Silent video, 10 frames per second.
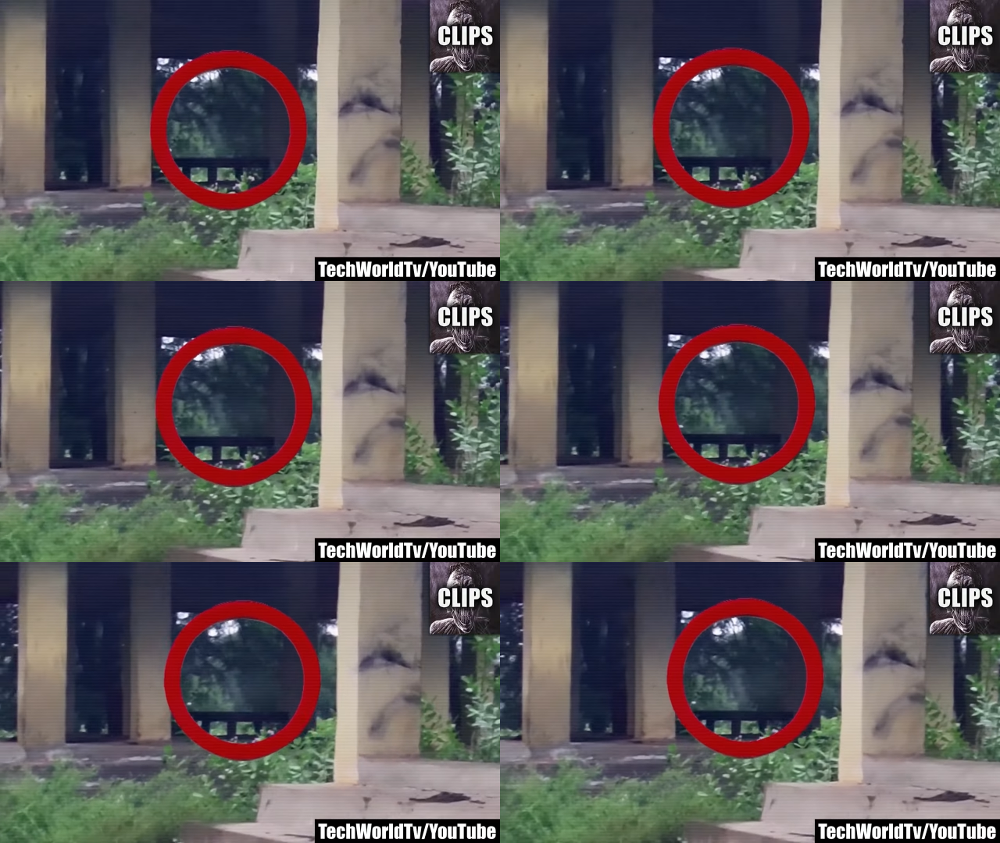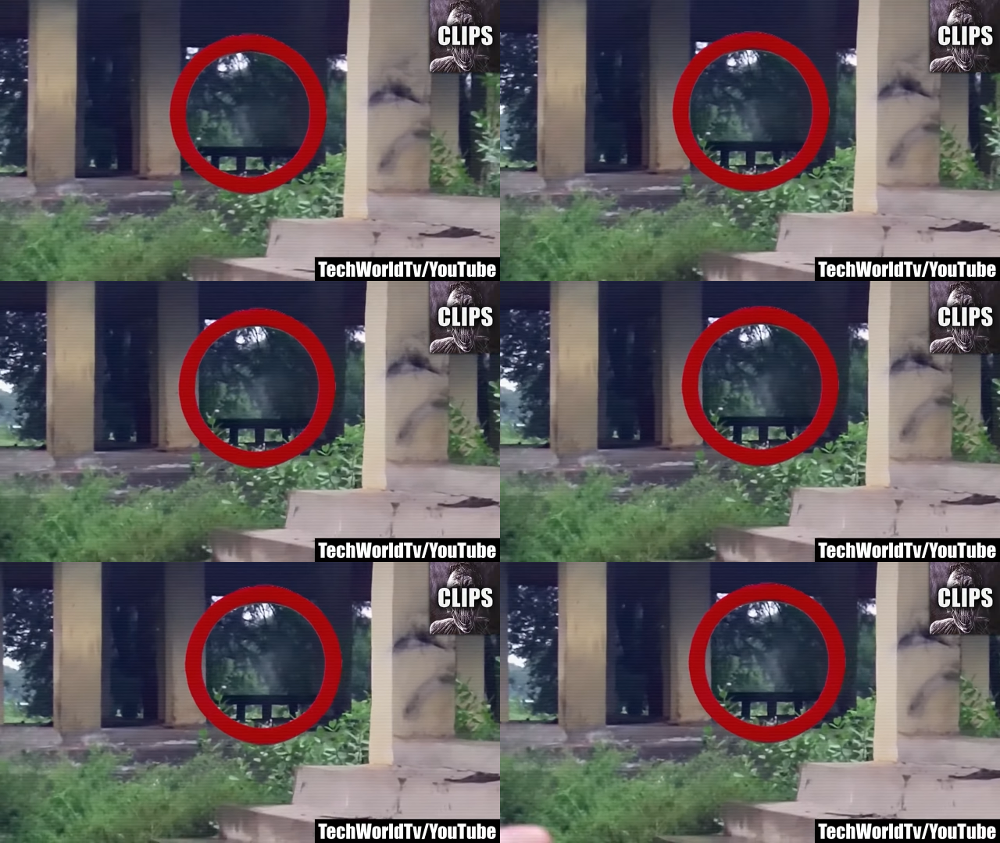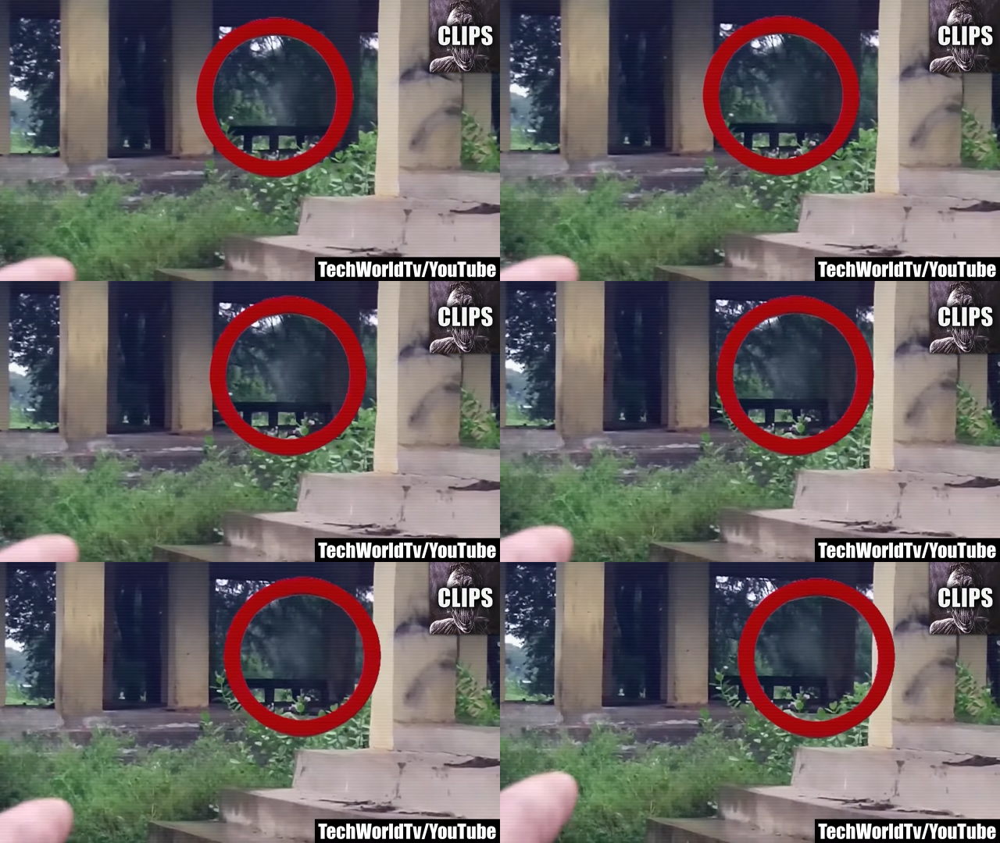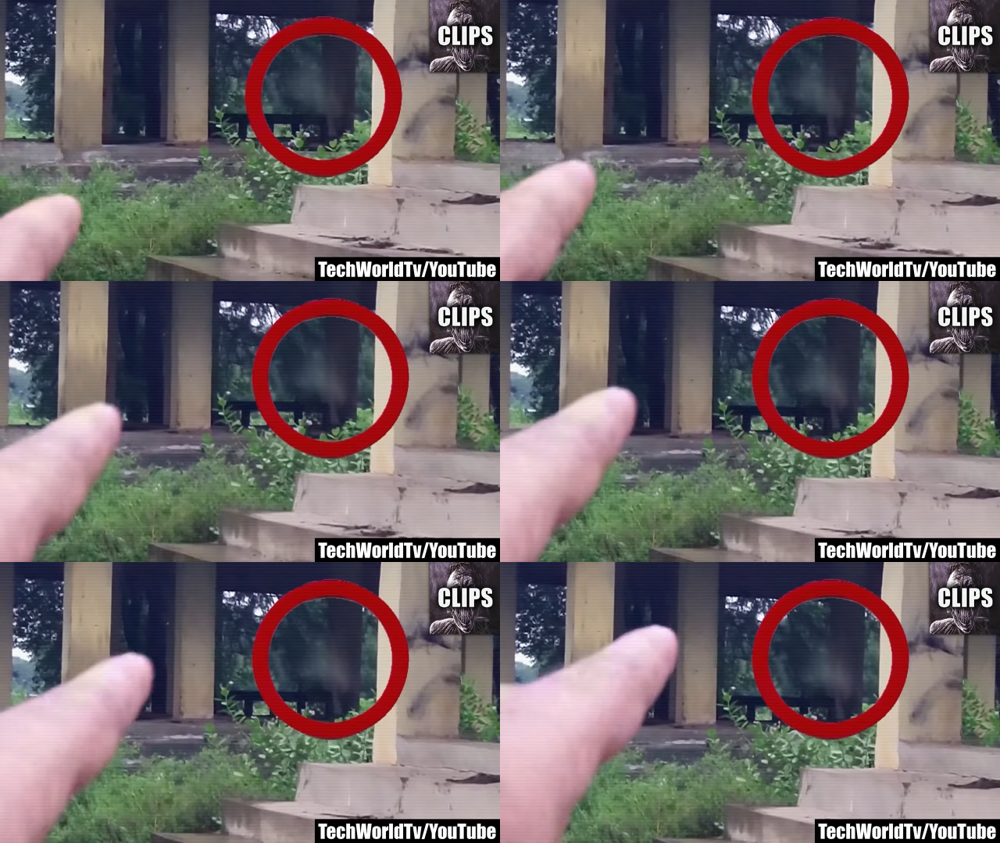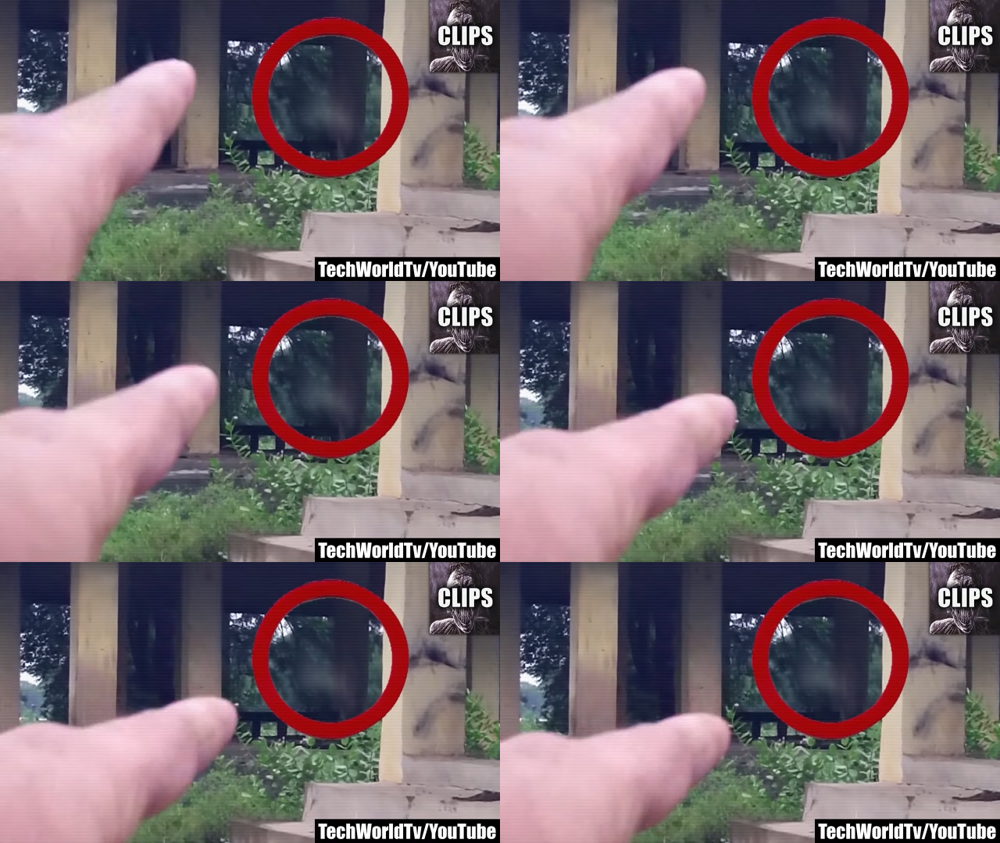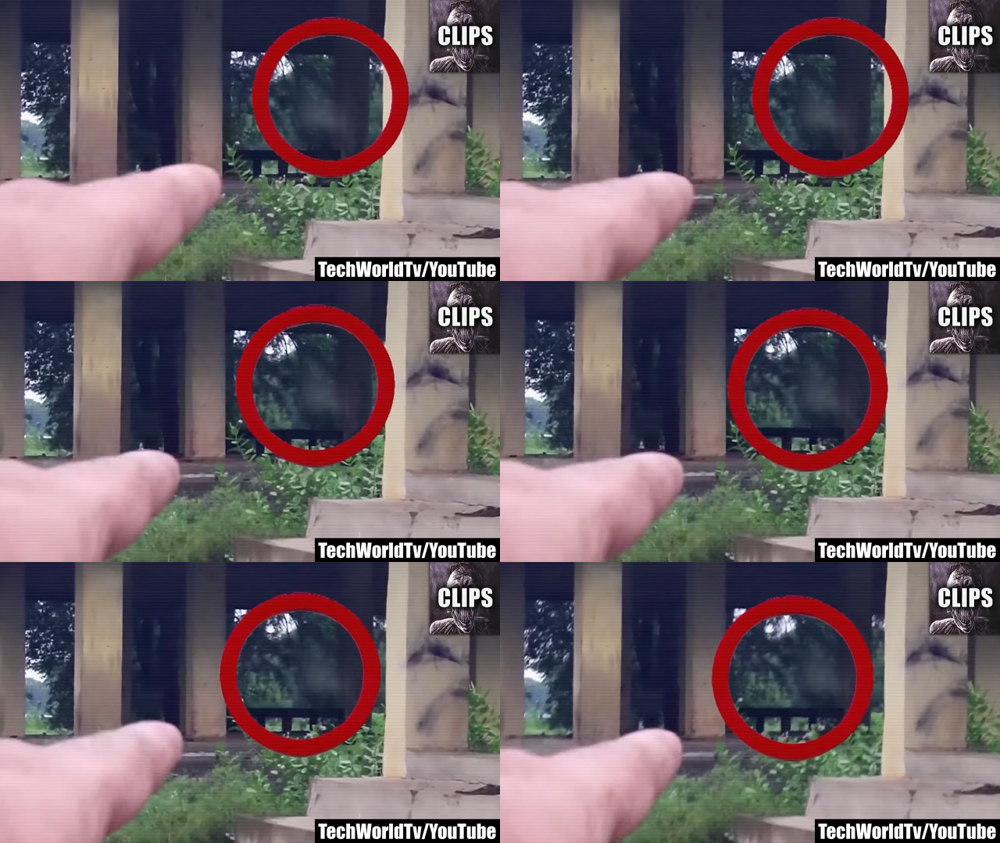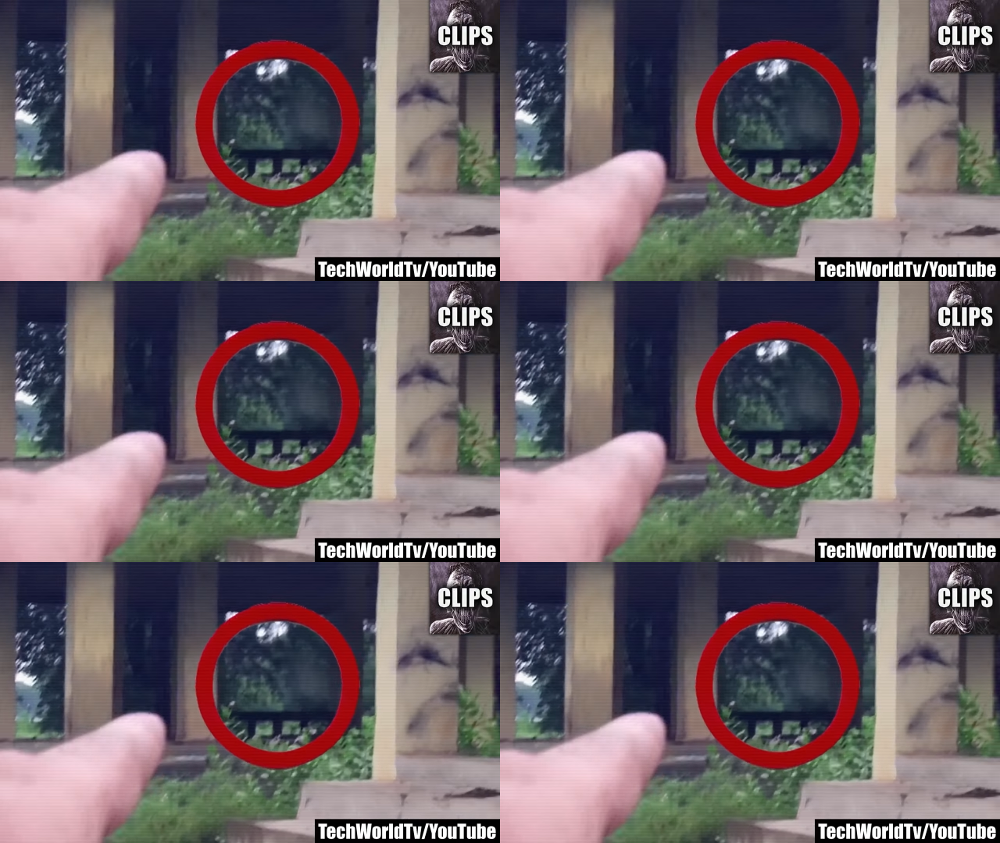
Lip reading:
Nobody's mouth can be seen.